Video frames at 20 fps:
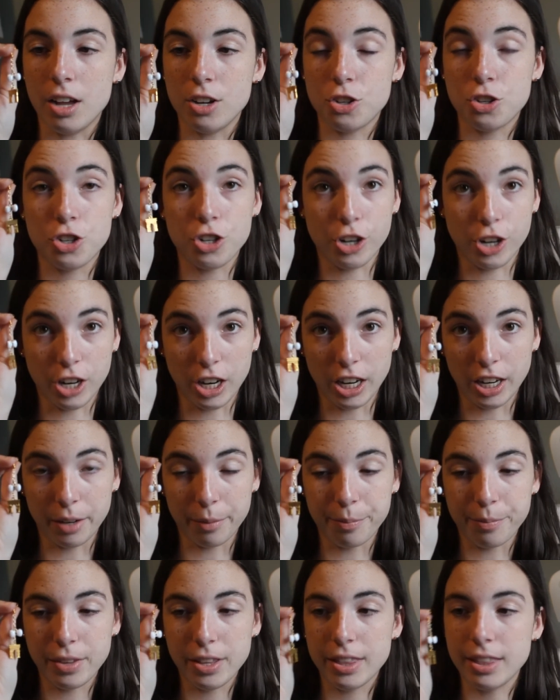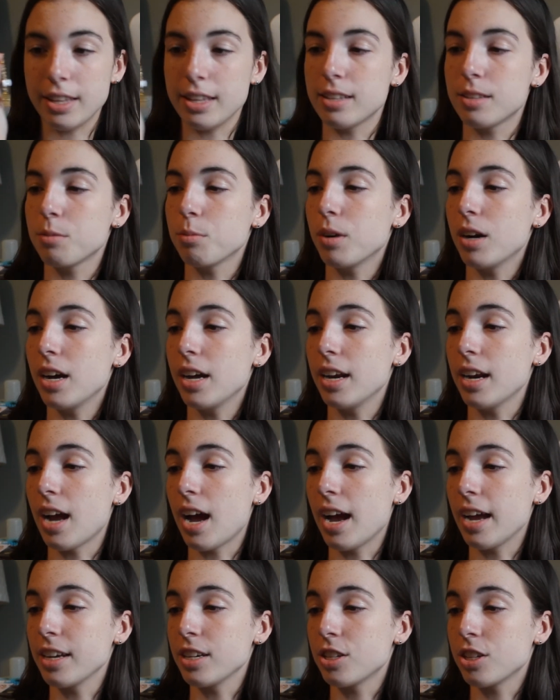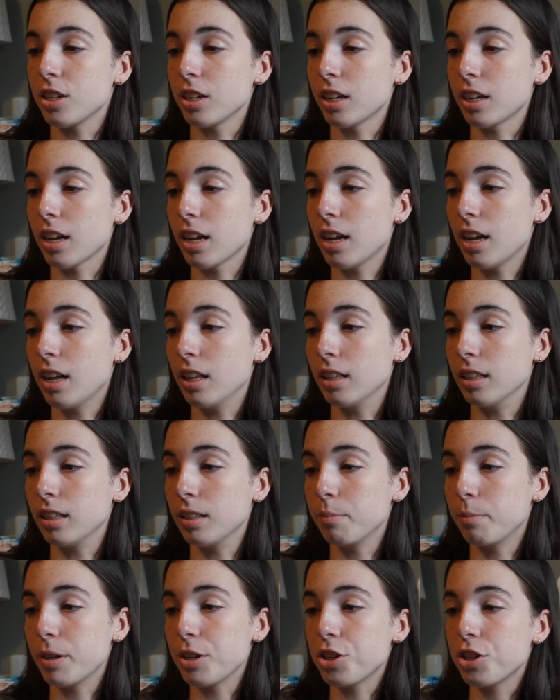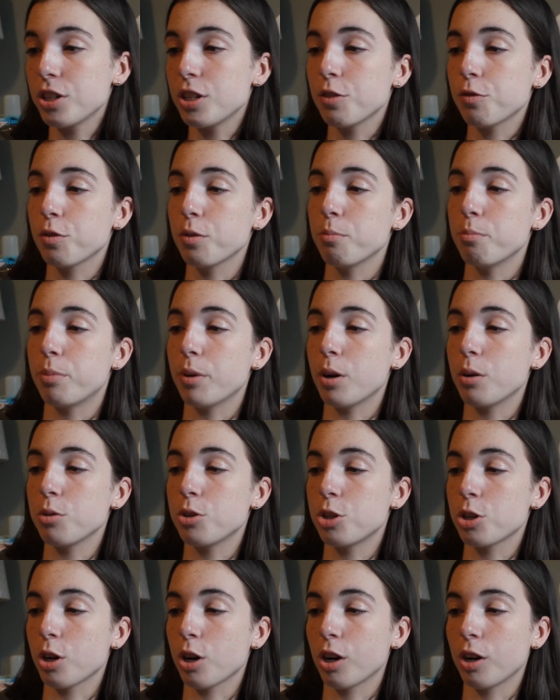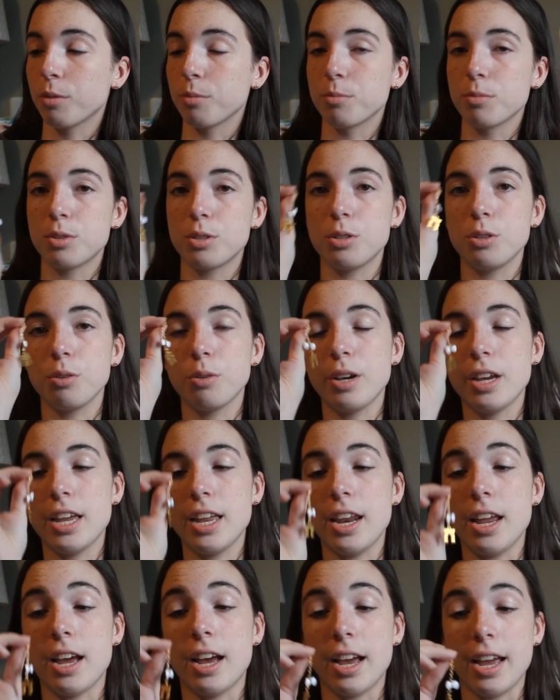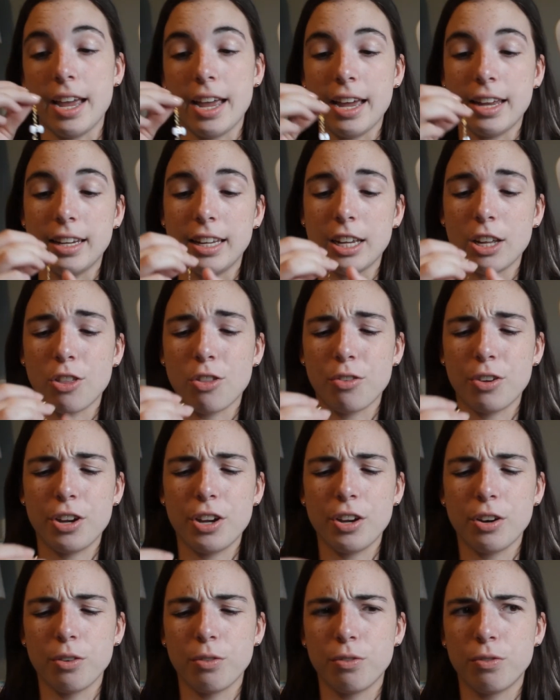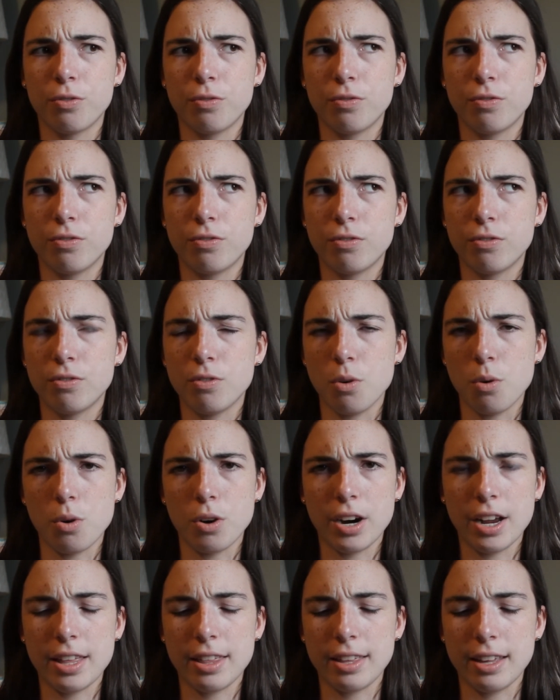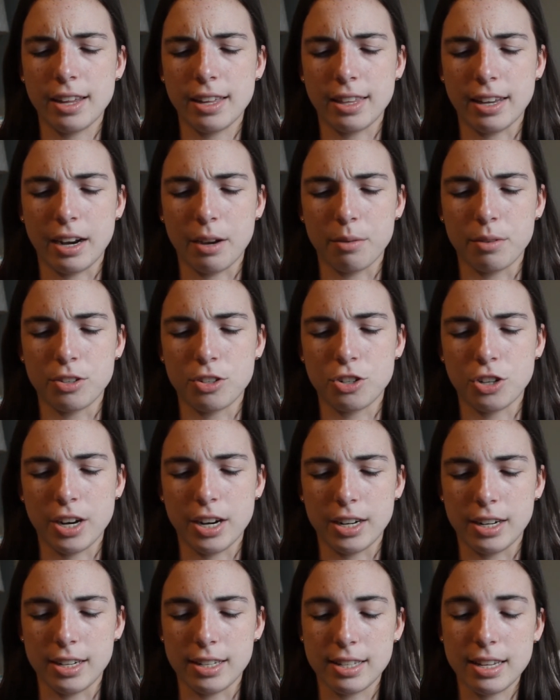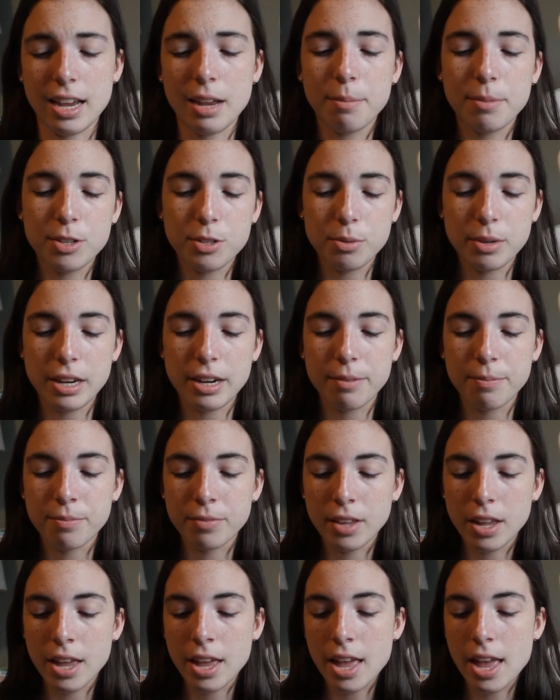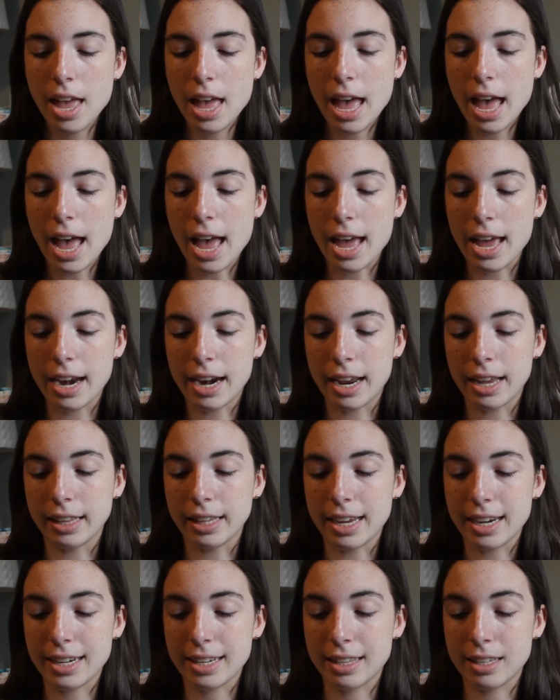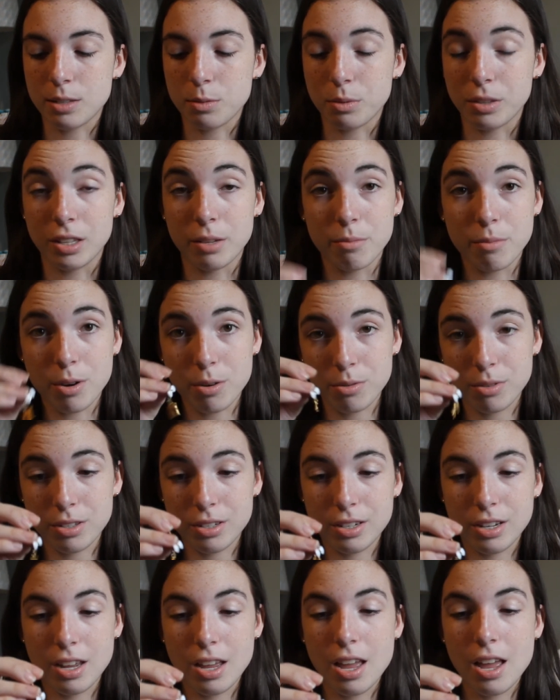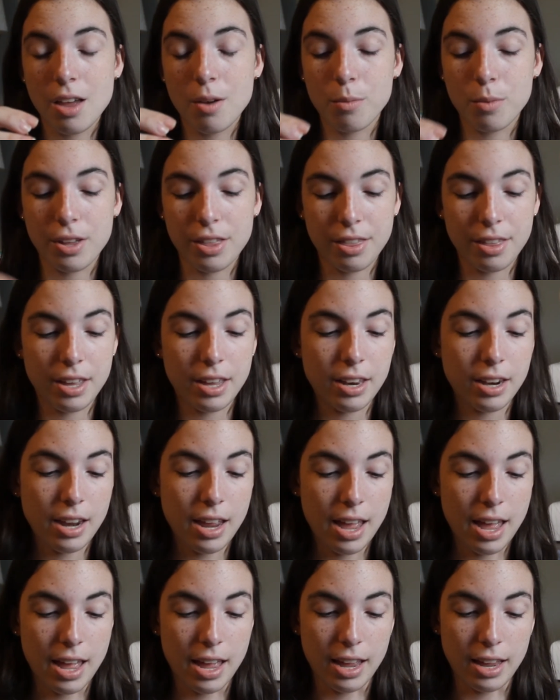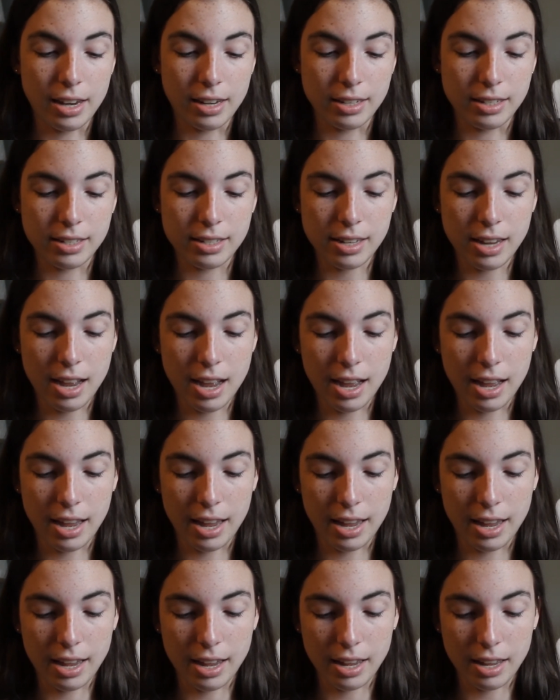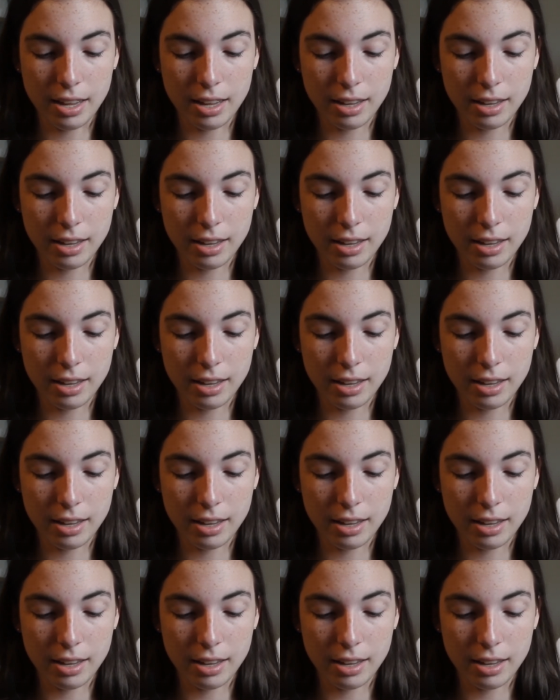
charm. This one I took a bunch of different bow charms to it. I had like 3 or 4 I think that I was trying to decide between, and I liked this one the most with it, and I've